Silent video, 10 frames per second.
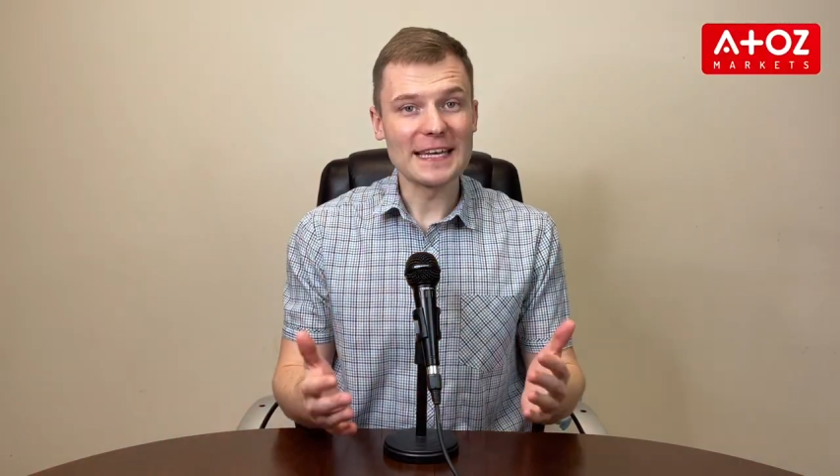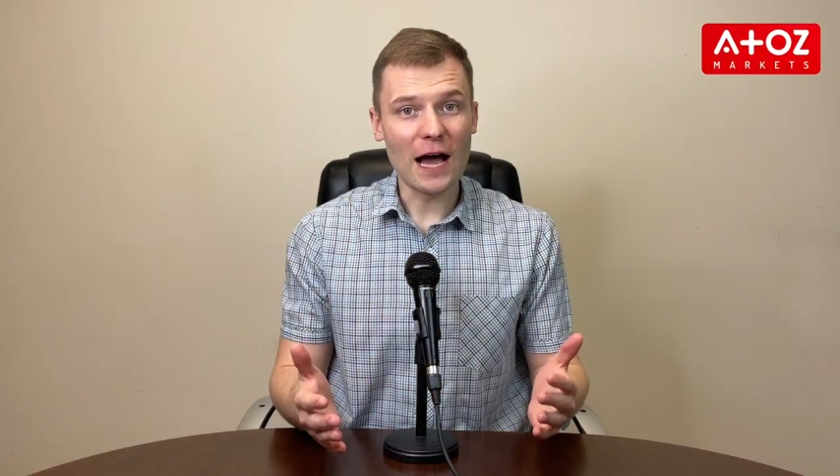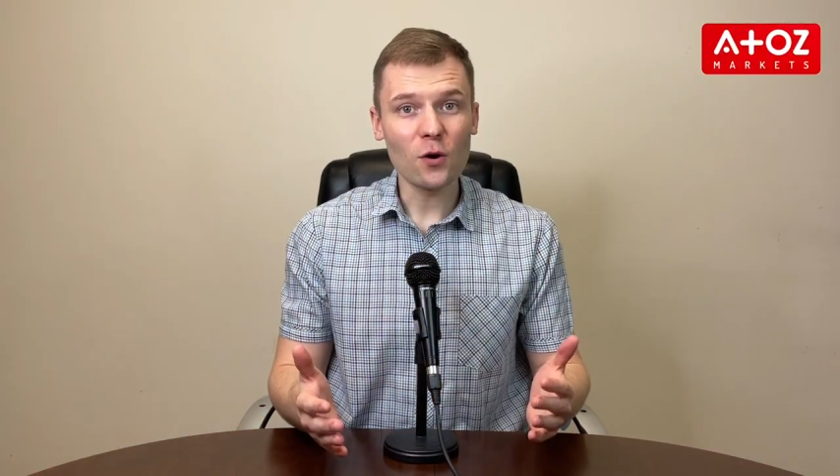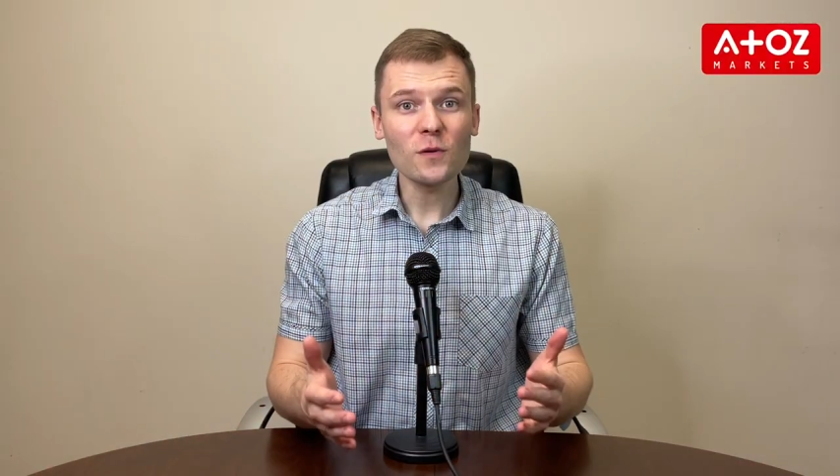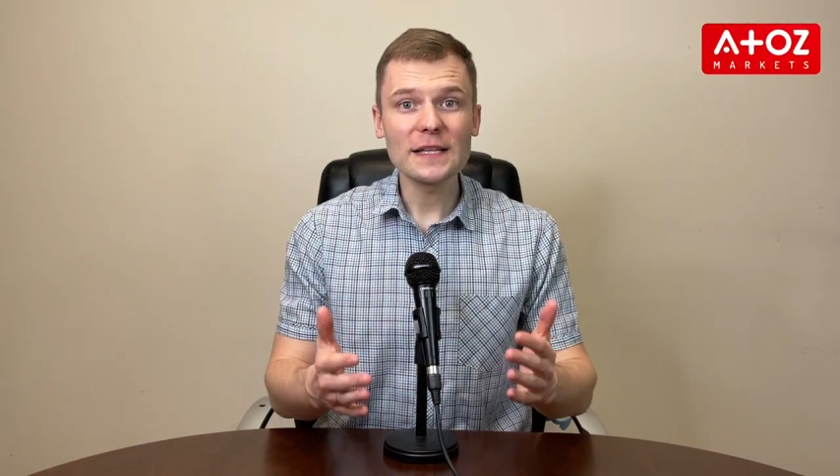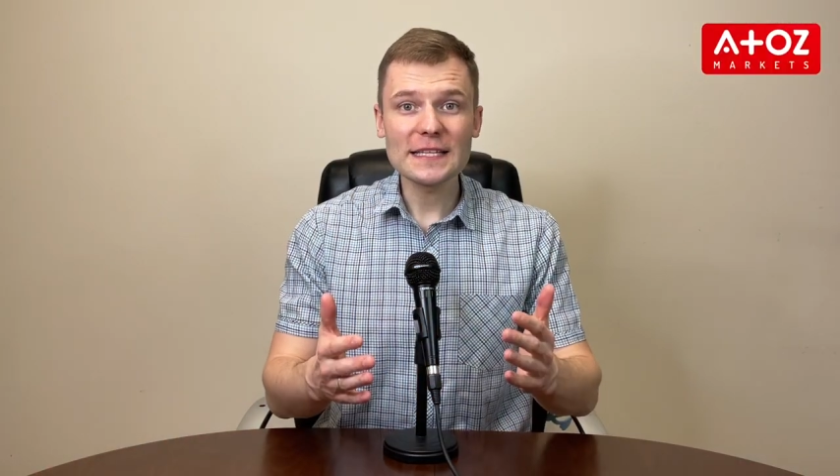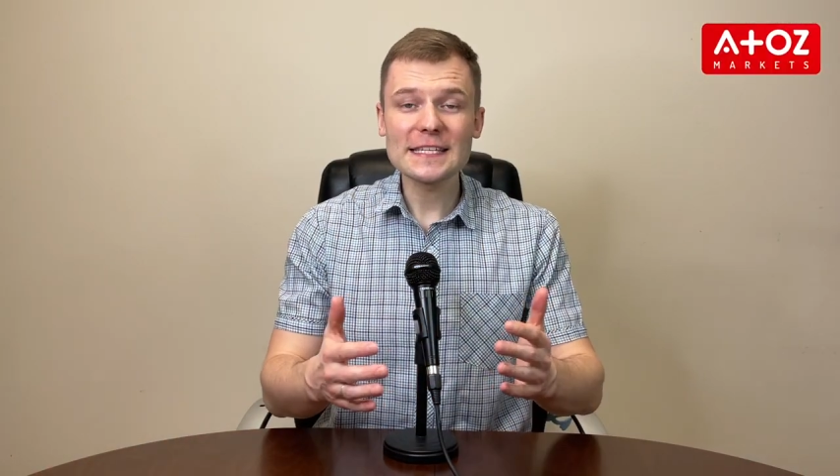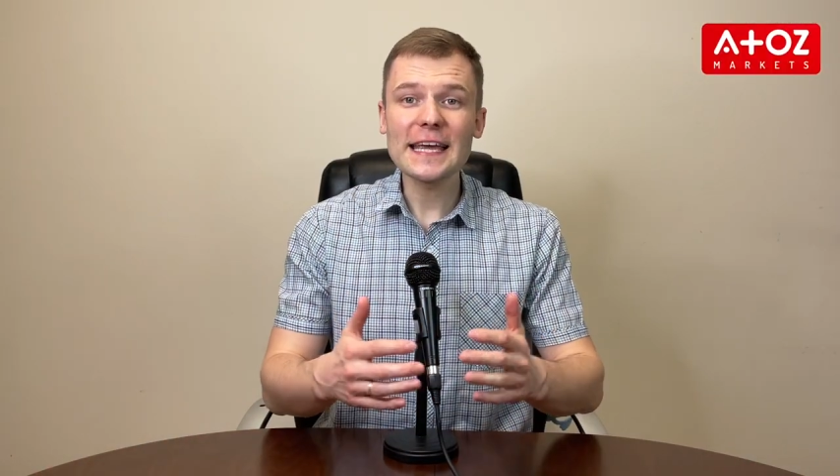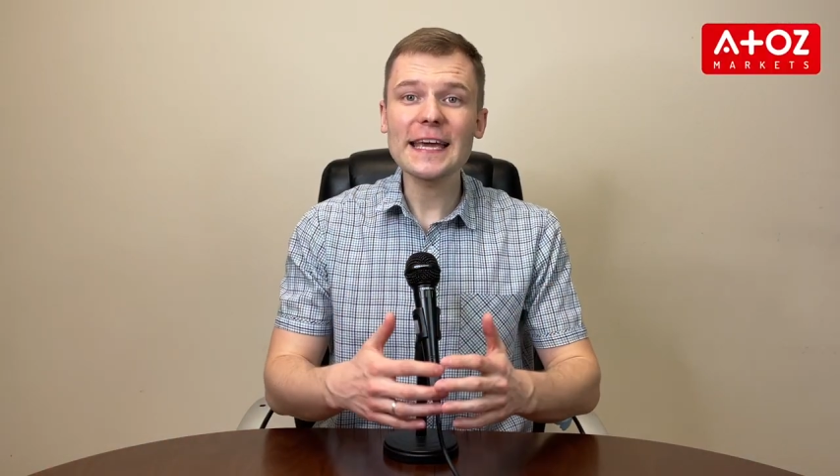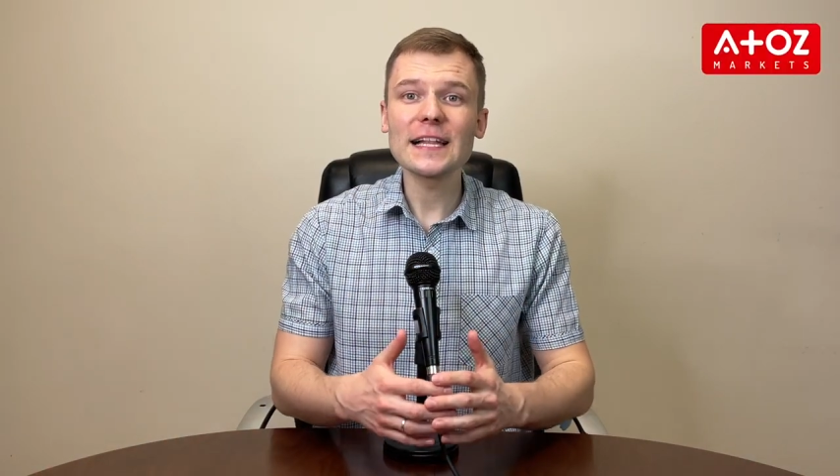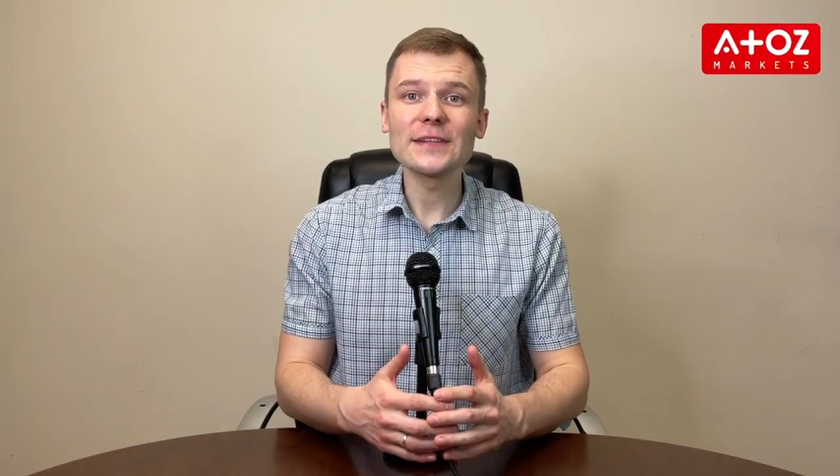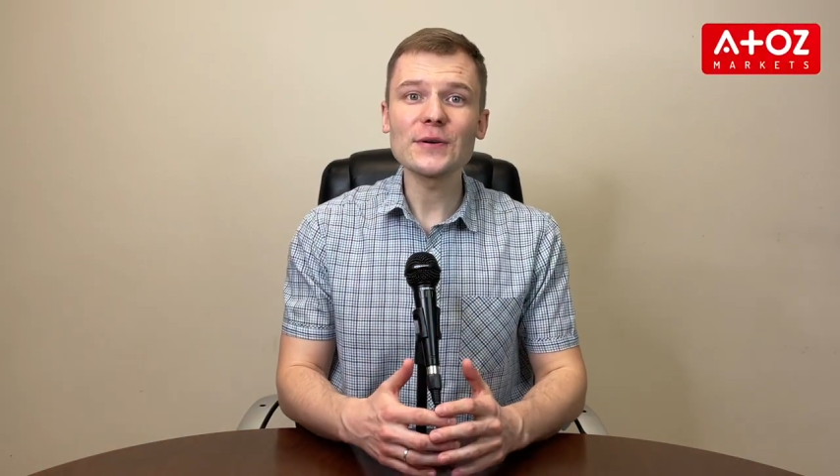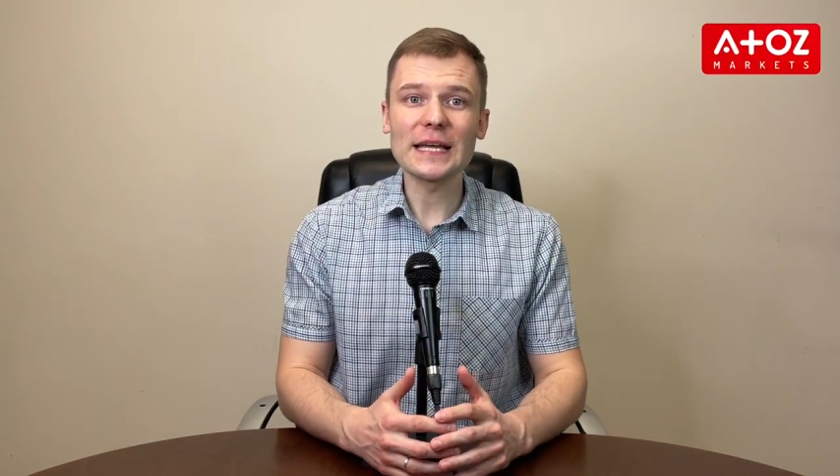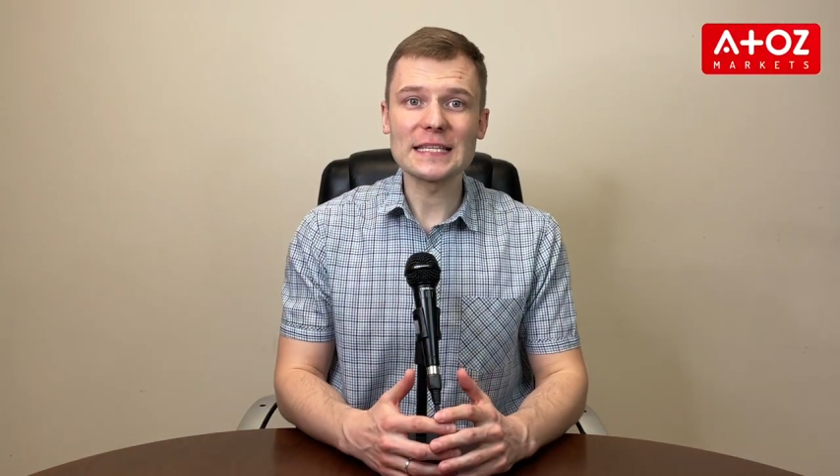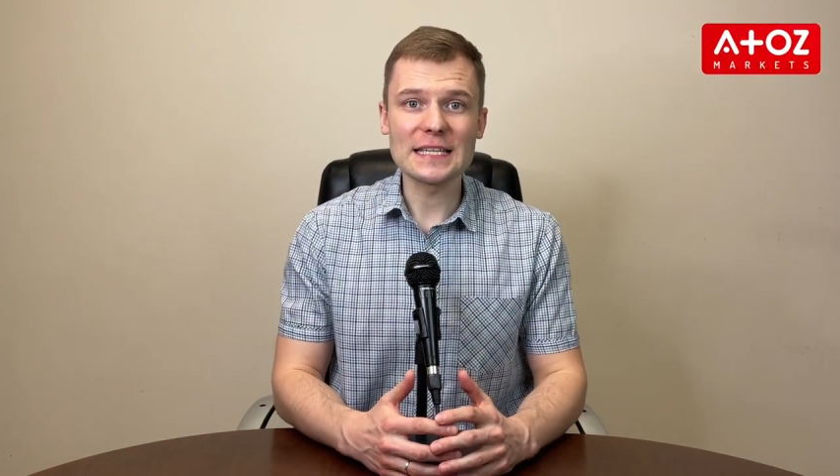Now, let's take a look at